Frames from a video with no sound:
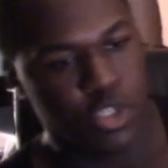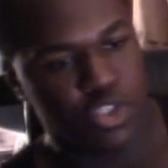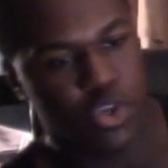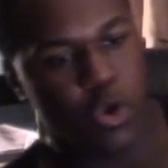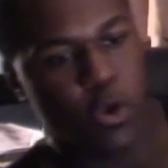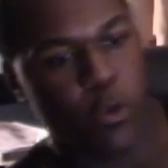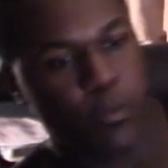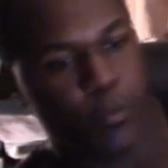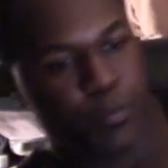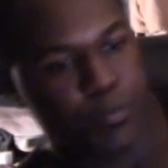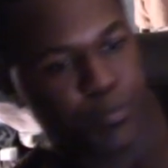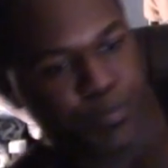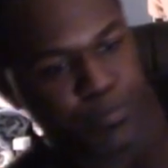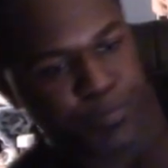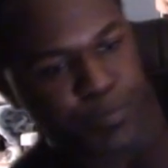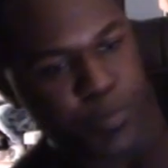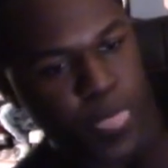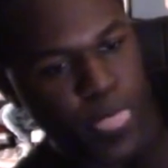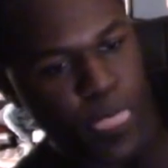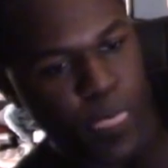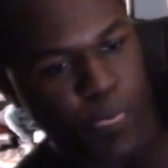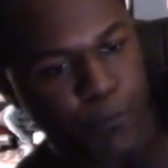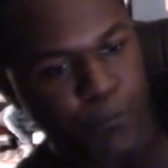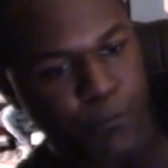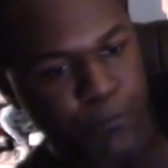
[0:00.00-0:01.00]
So
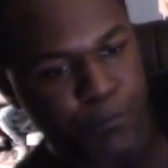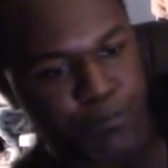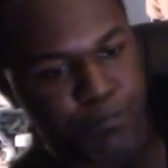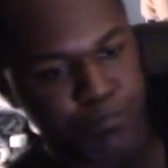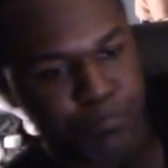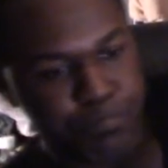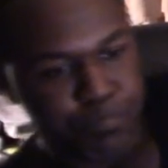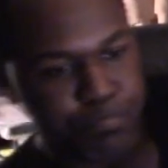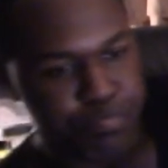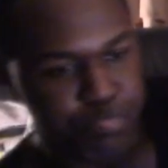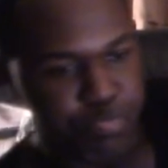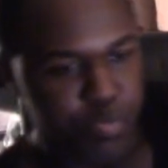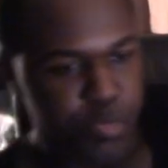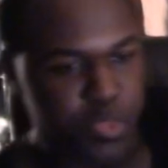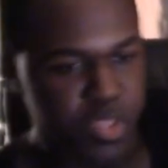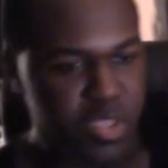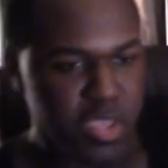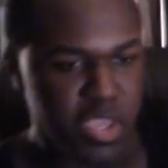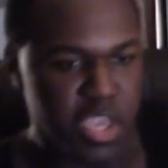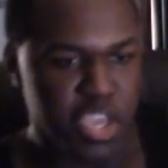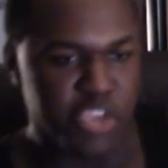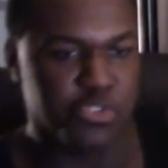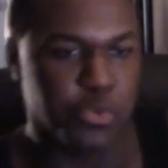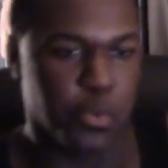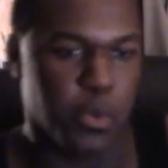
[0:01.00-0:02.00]

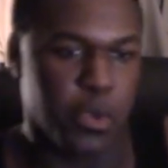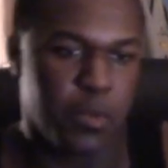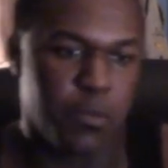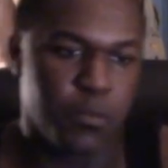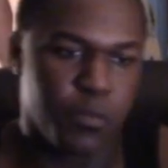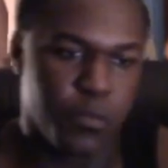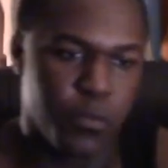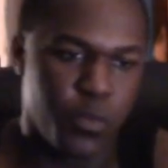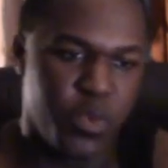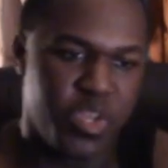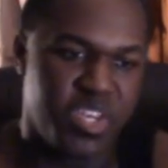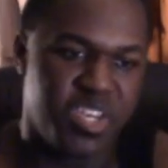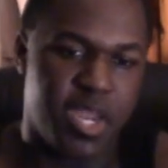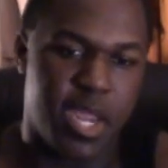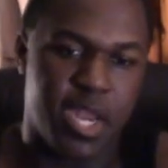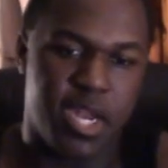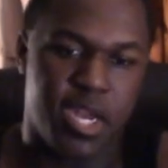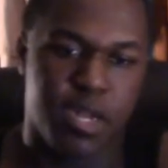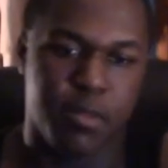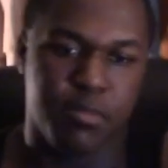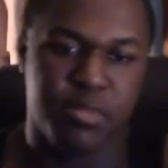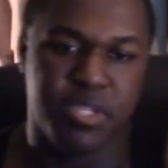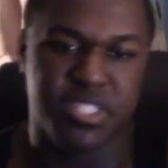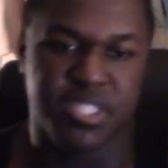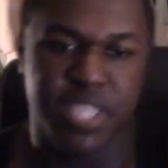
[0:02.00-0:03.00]
here's what we ended
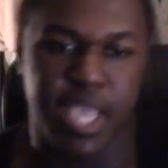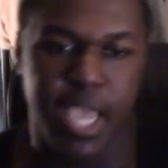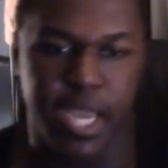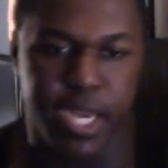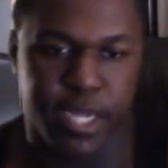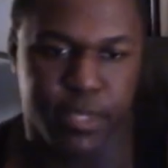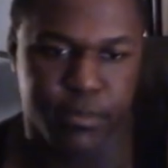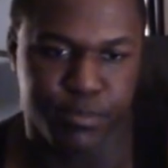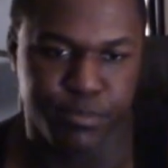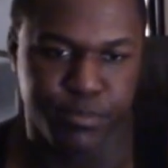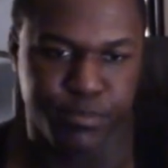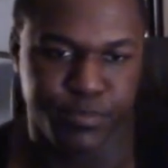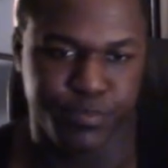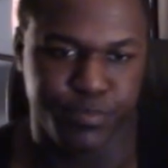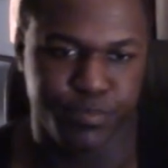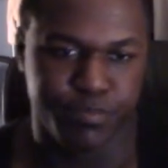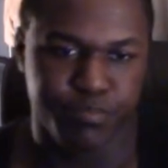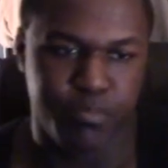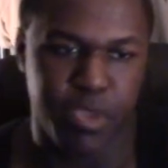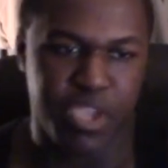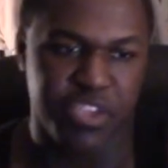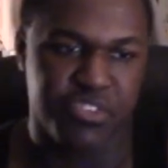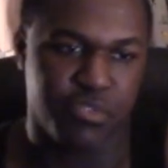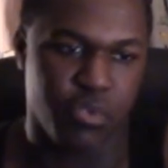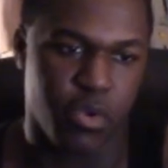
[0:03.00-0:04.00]
up deciding.
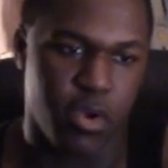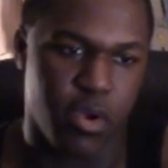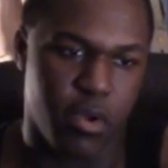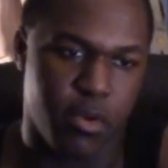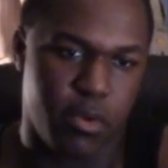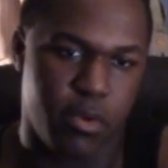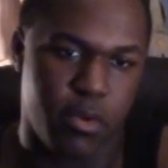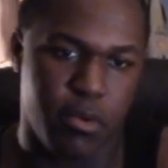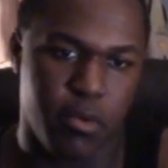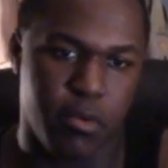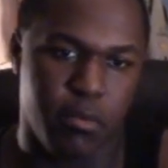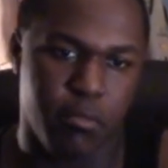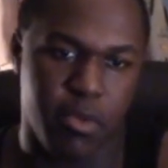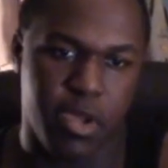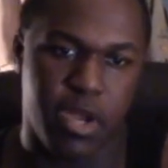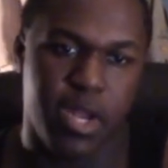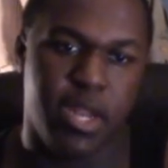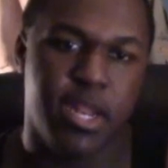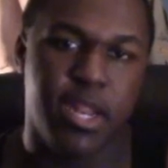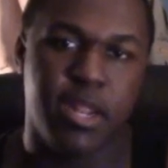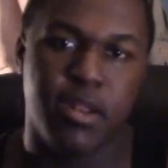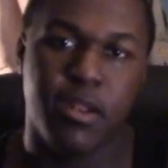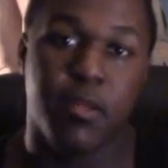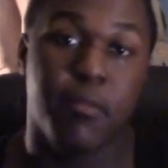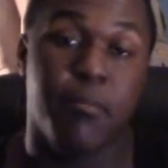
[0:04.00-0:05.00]
Based on the
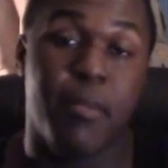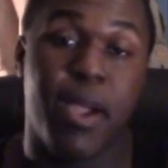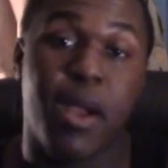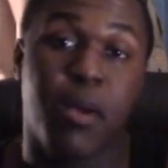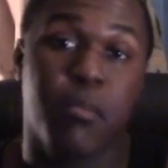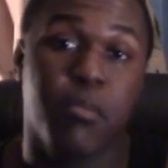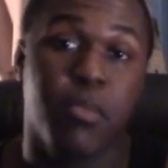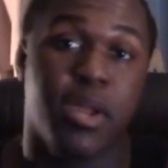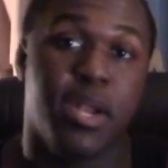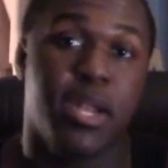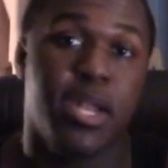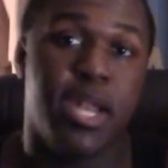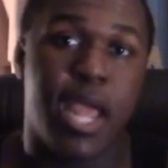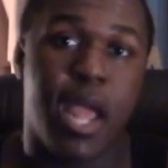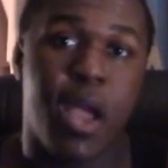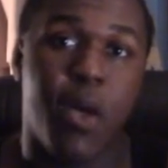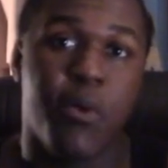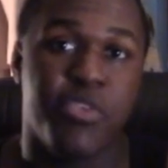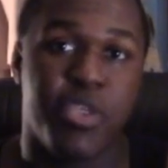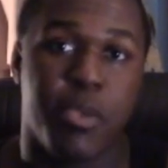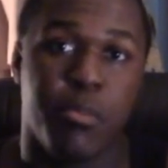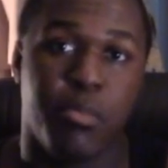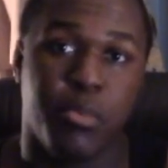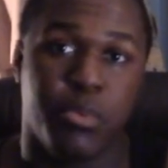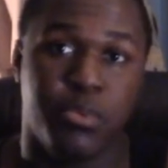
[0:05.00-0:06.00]
amount of money that I
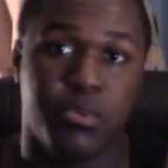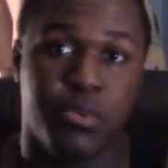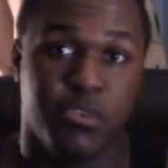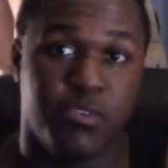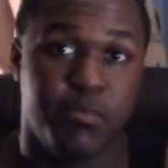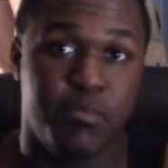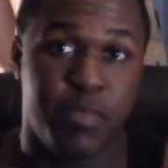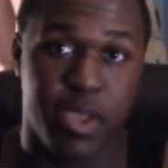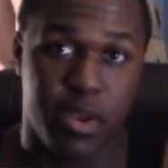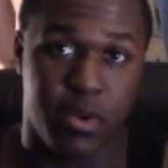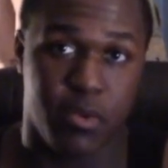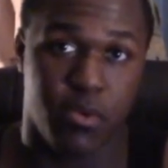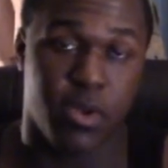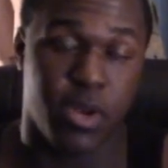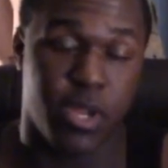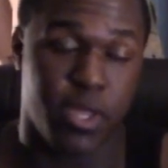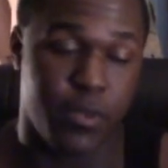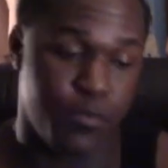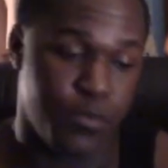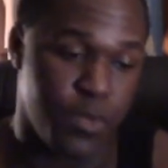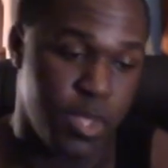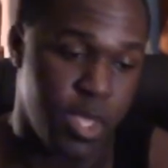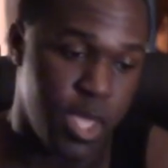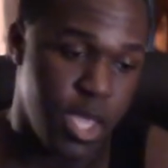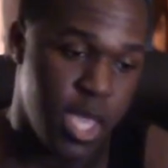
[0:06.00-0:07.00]
was able to spend on it
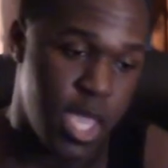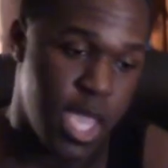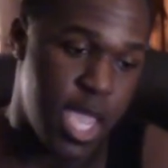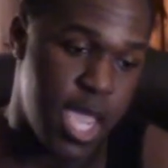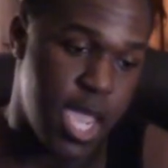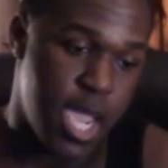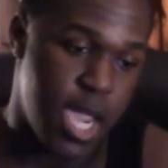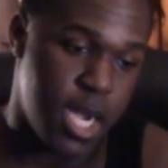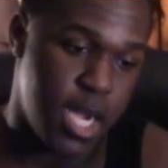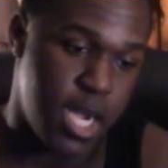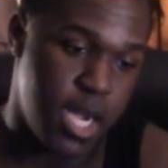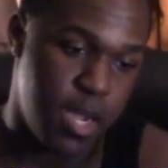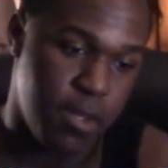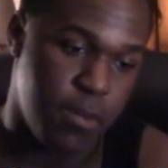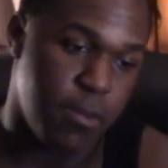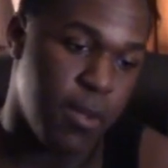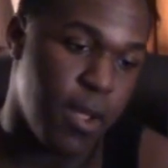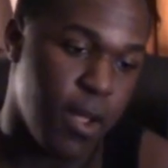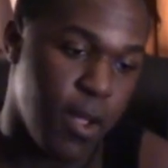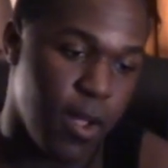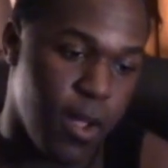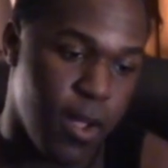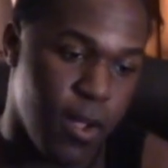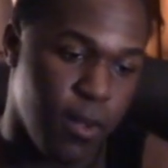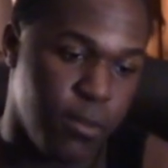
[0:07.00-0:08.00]
and
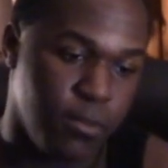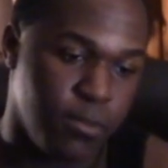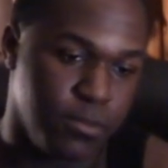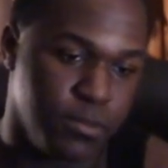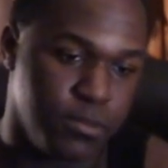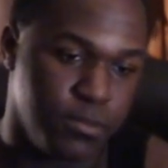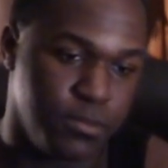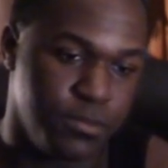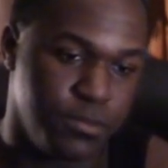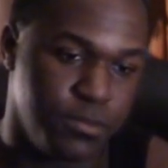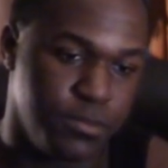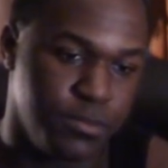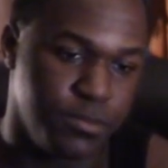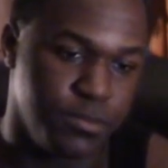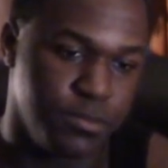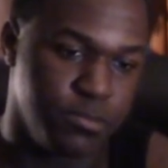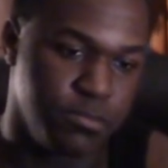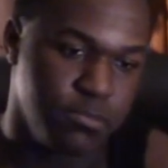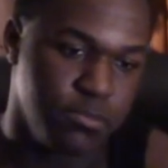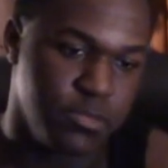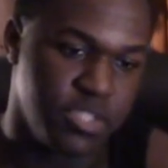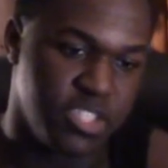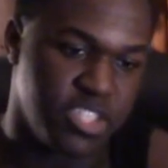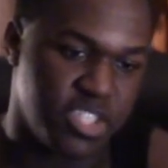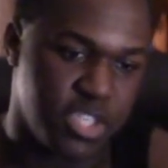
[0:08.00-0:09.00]

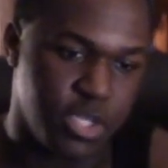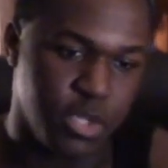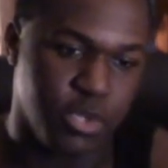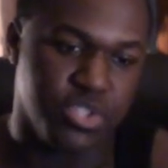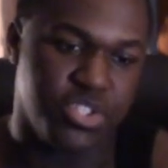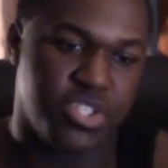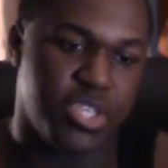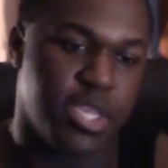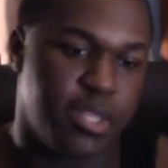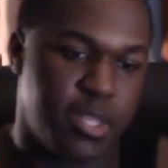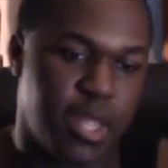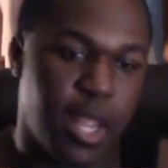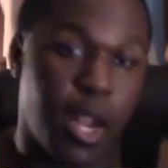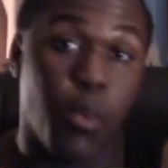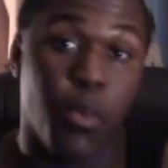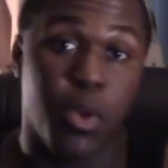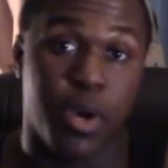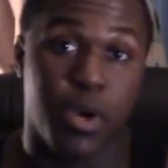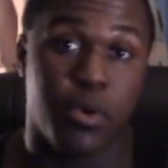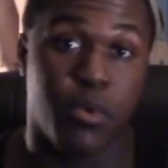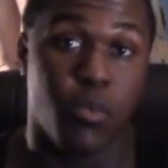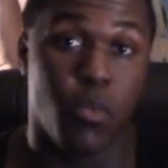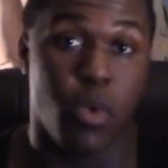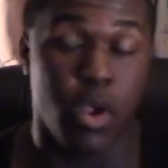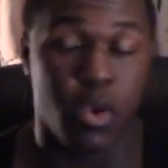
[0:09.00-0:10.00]
the skill set that I
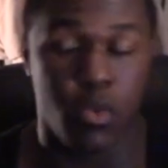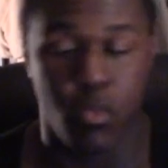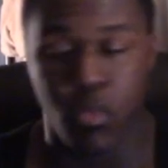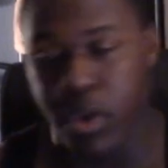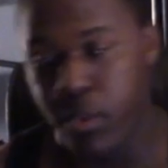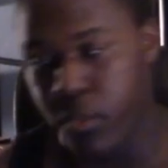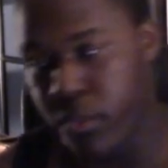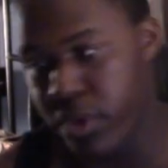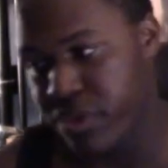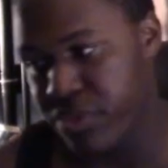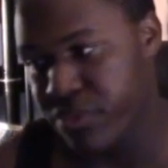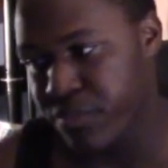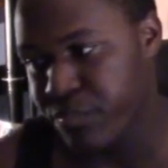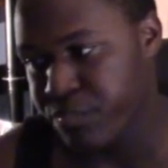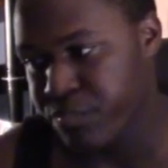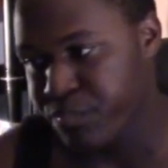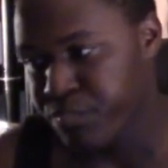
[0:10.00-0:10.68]
wanted to walk away with,